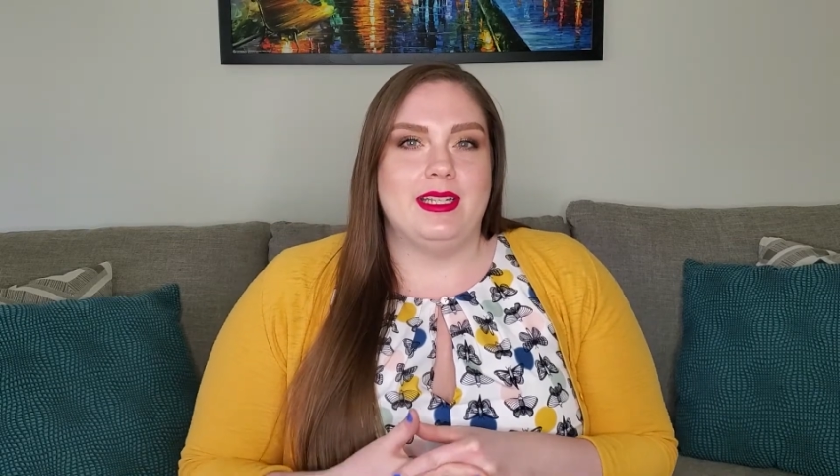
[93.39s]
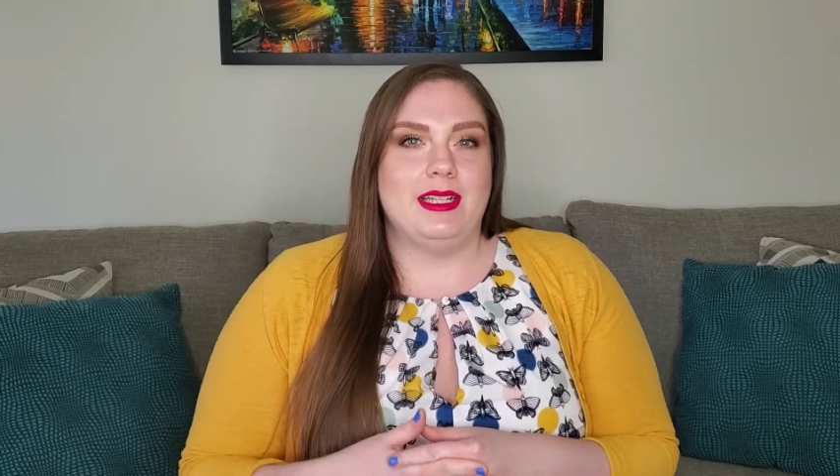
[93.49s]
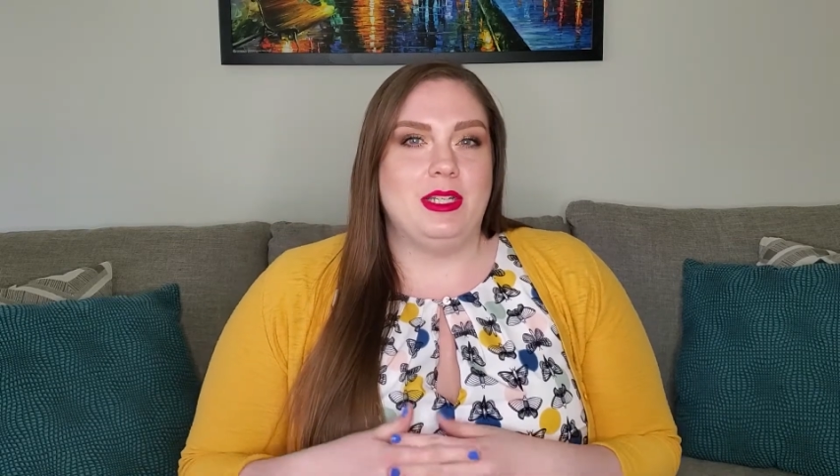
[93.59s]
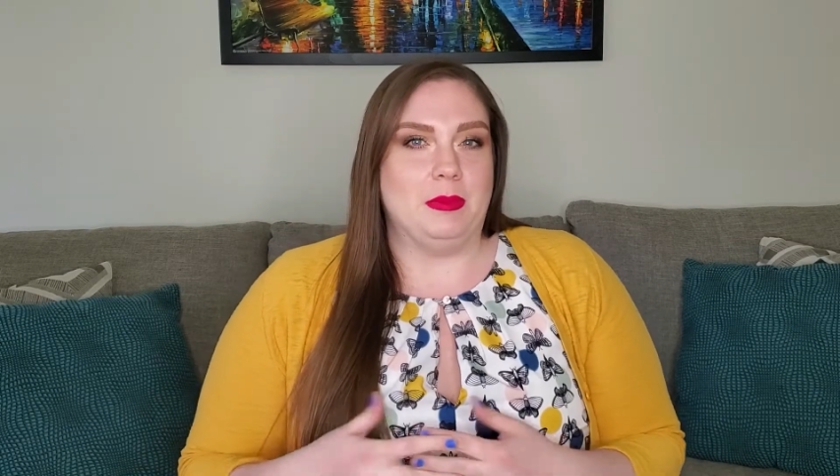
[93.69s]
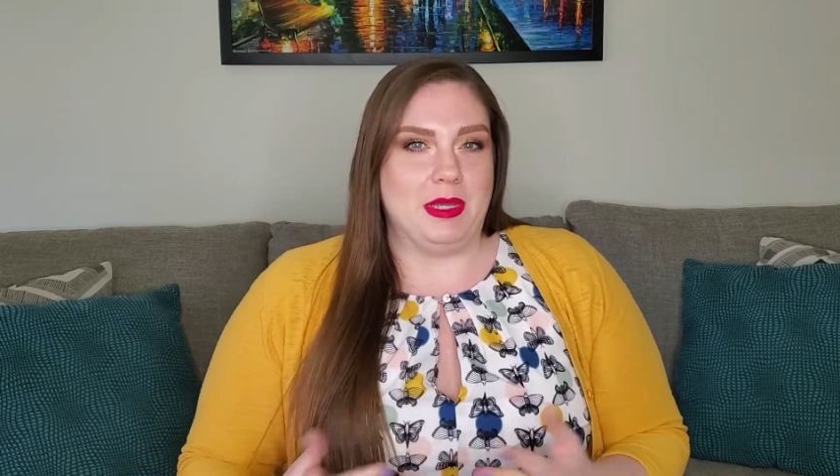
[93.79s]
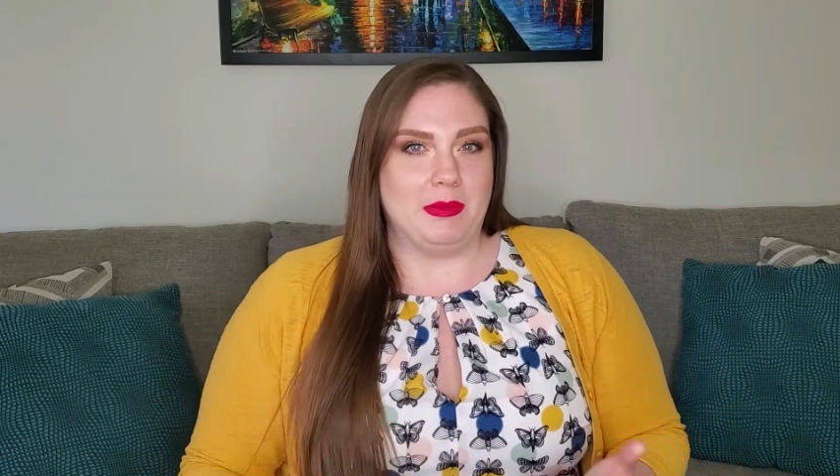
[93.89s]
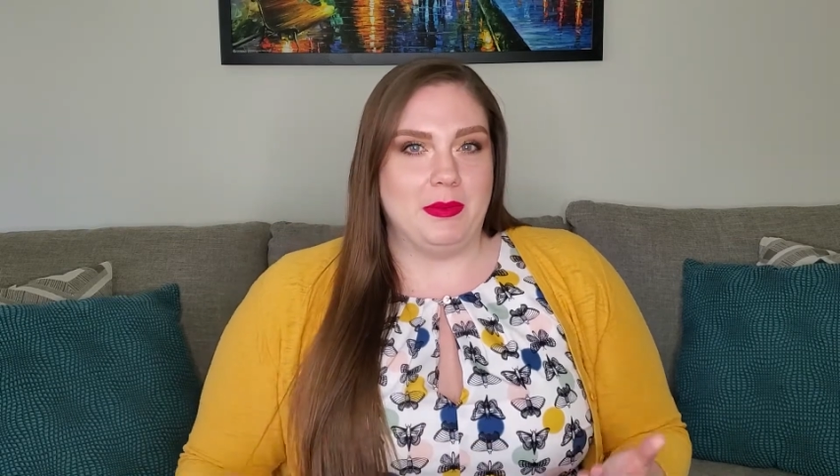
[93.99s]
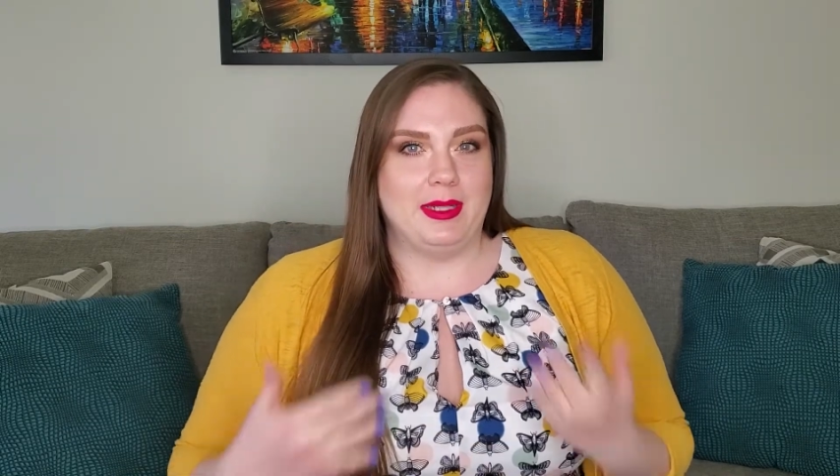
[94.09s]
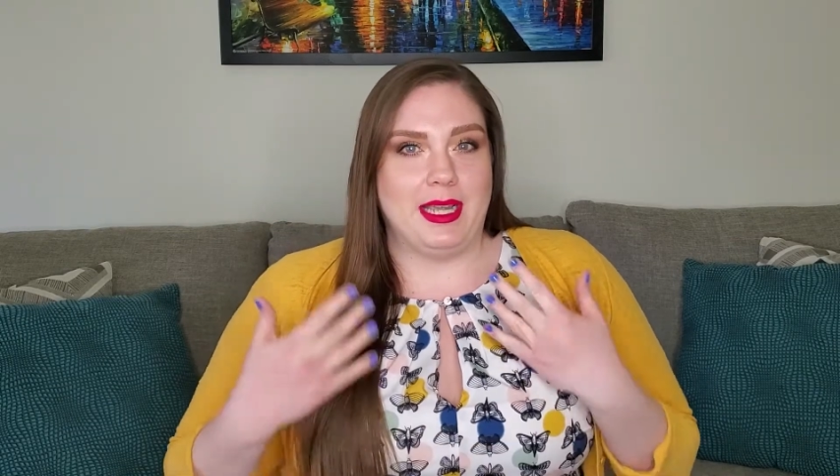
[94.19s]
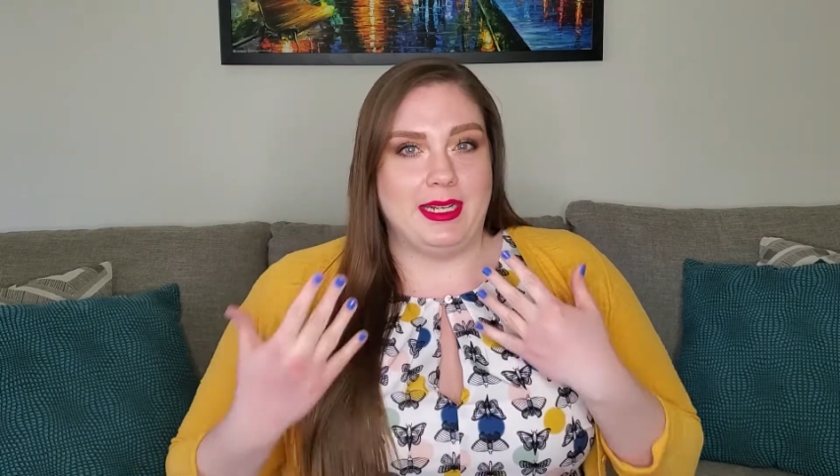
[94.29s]
to people
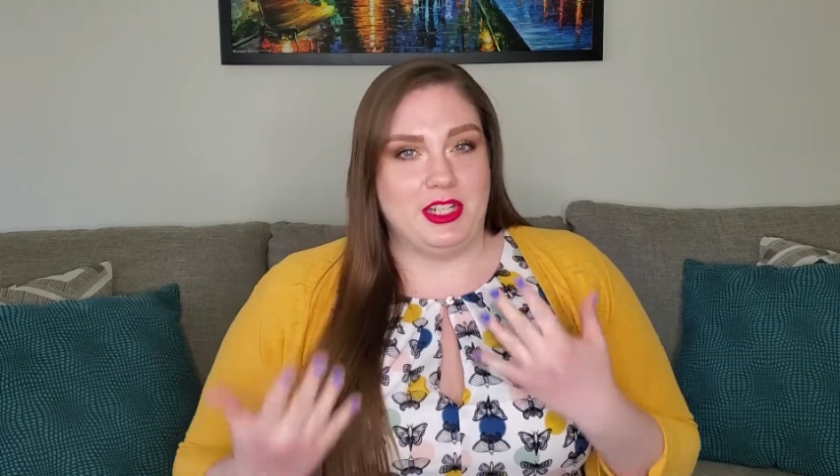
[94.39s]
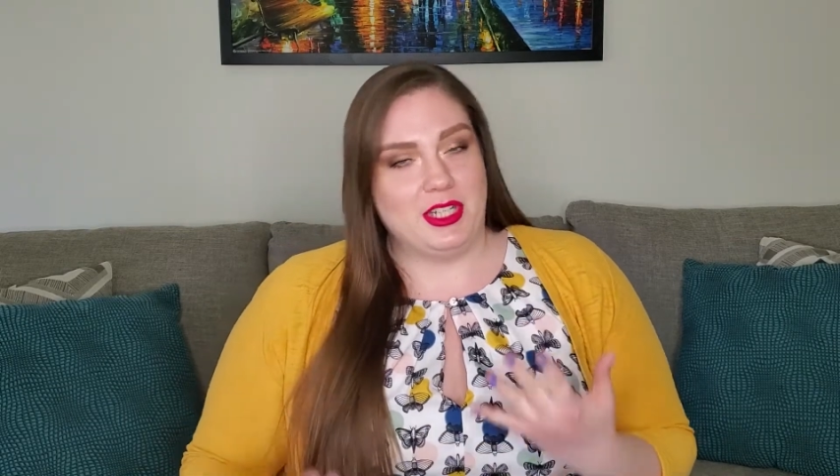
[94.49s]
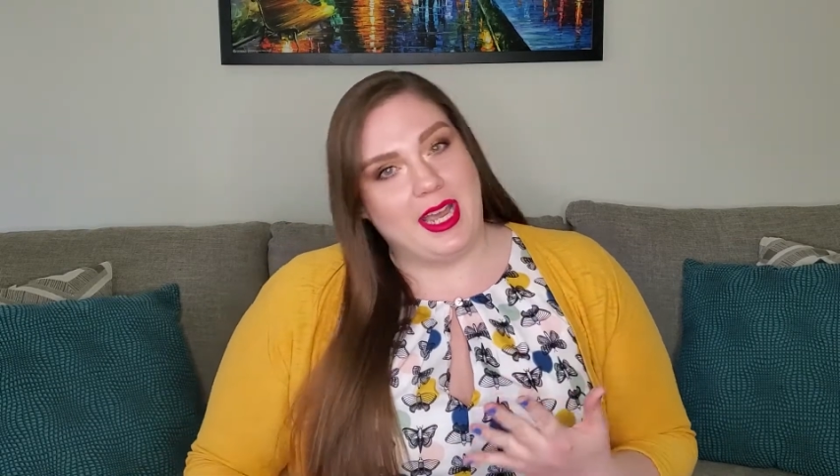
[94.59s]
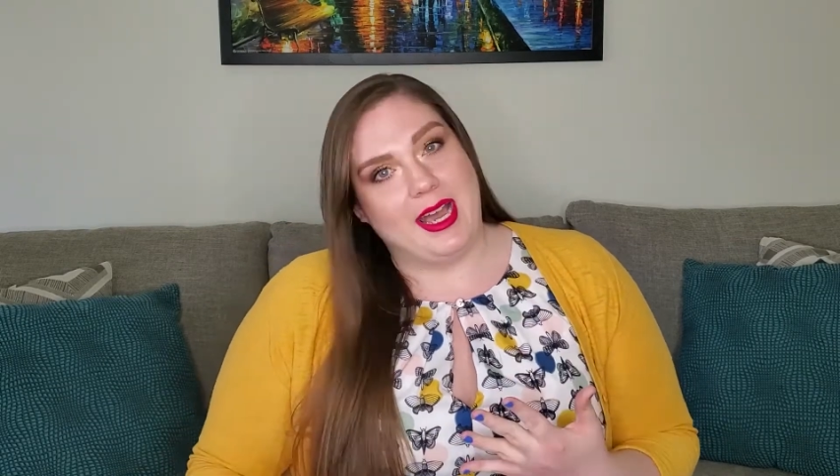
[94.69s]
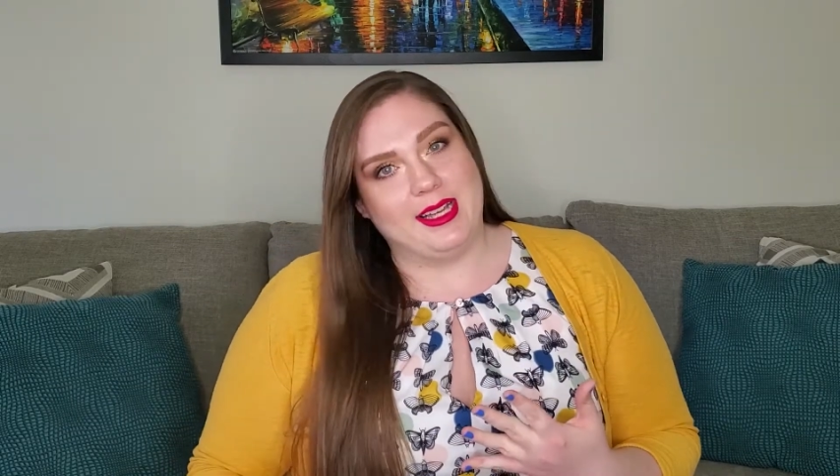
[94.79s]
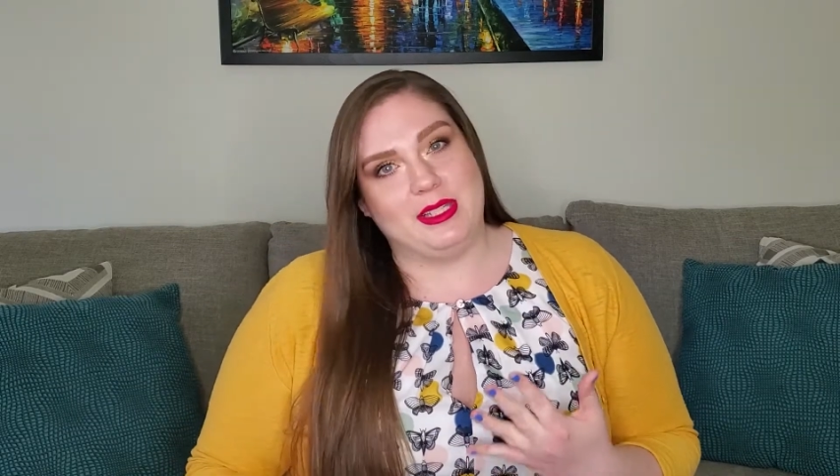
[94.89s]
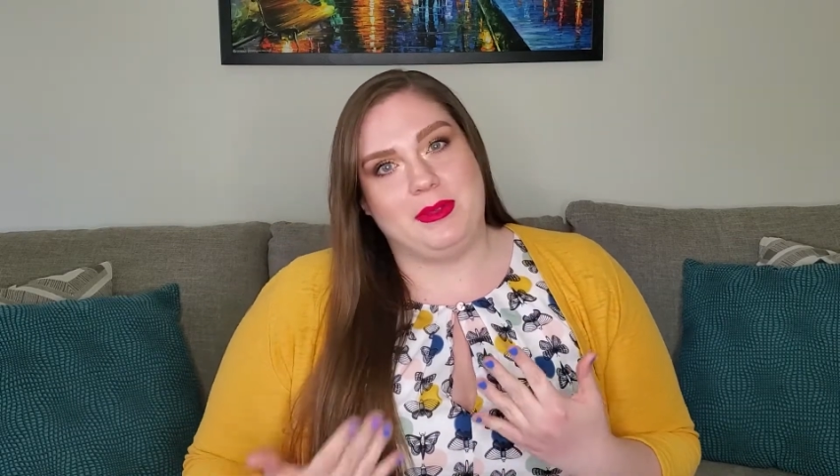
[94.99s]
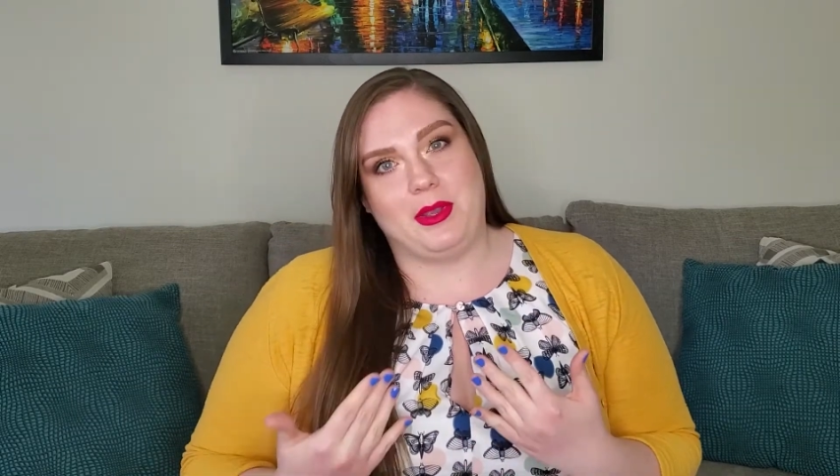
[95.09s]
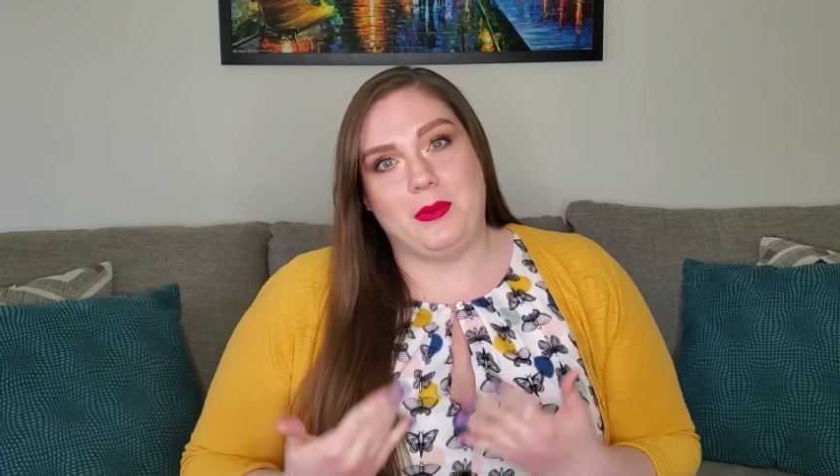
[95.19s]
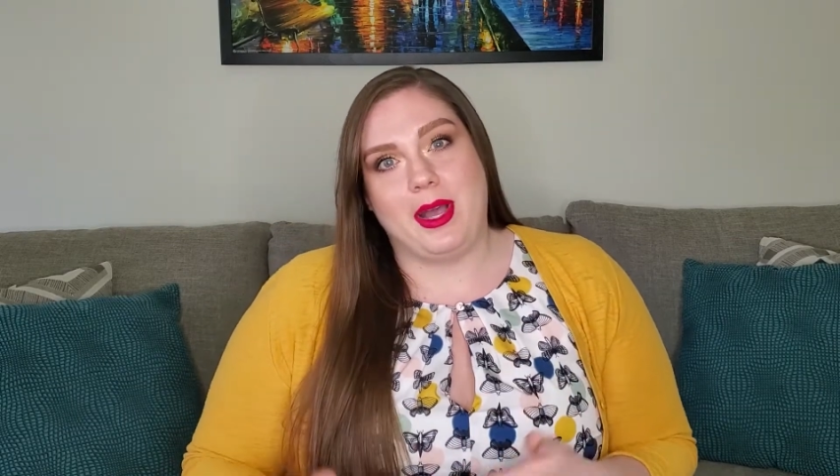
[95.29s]
when they initially asked
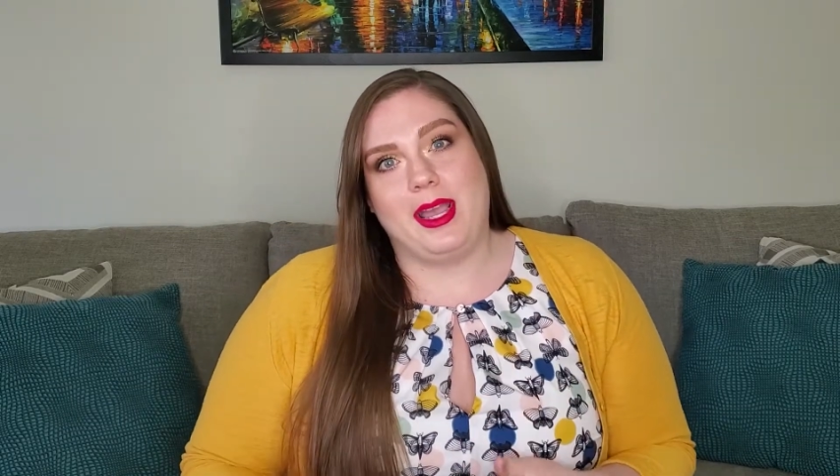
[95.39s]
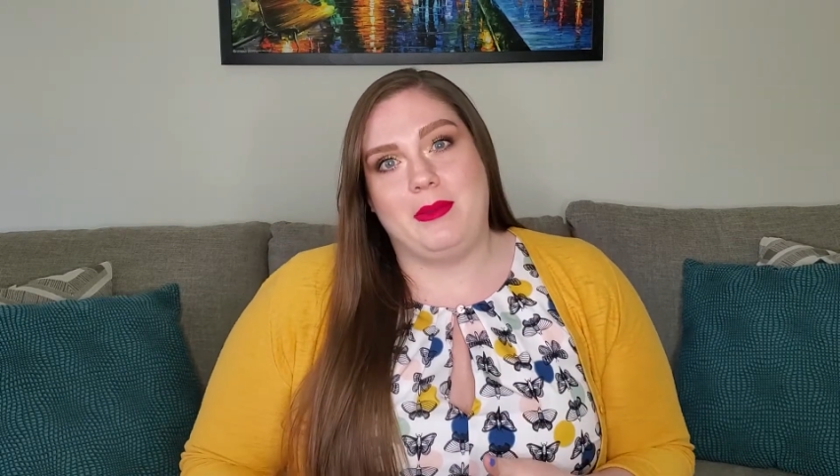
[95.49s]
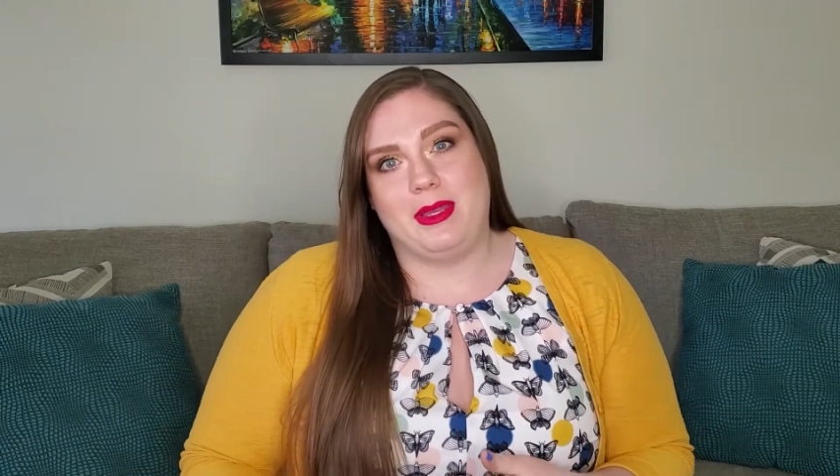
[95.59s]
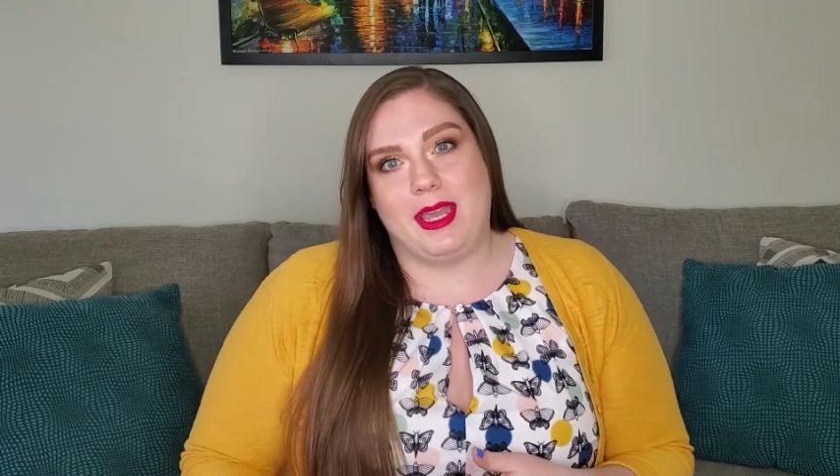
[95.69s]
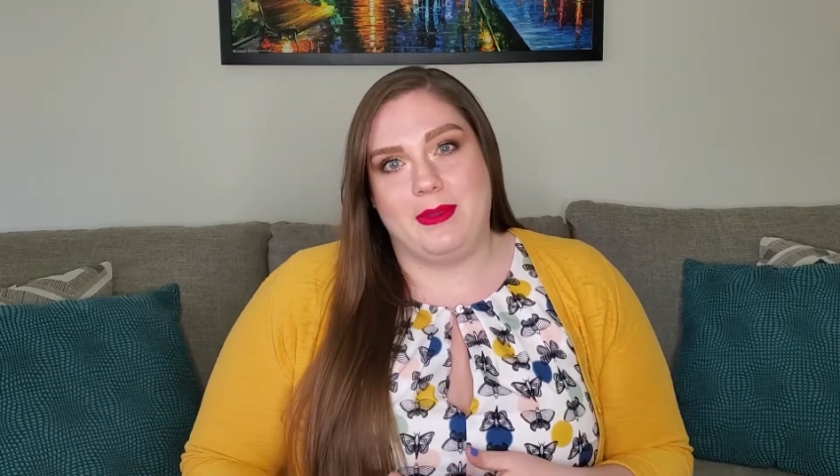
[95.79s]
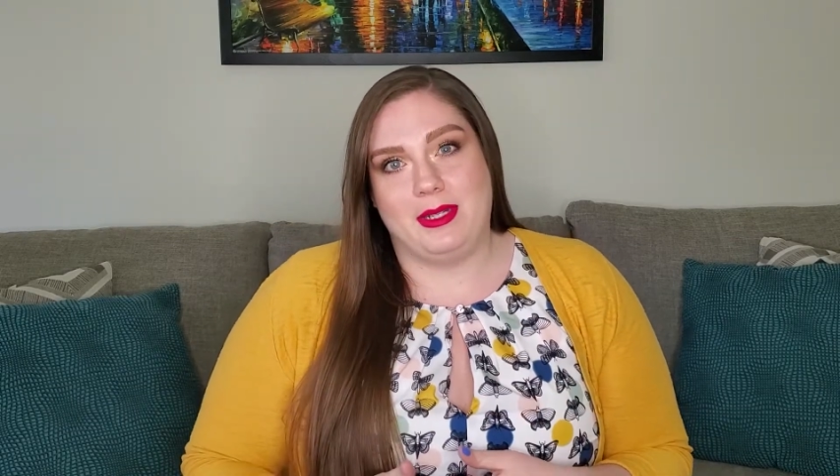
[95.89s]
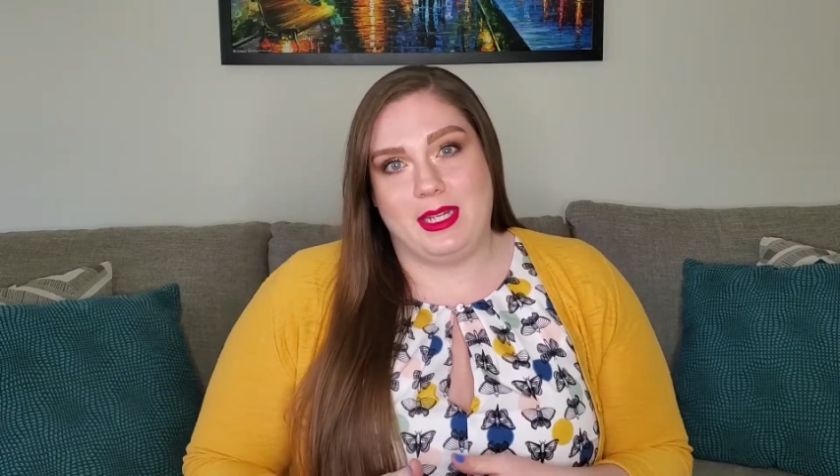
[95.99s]
me why I became an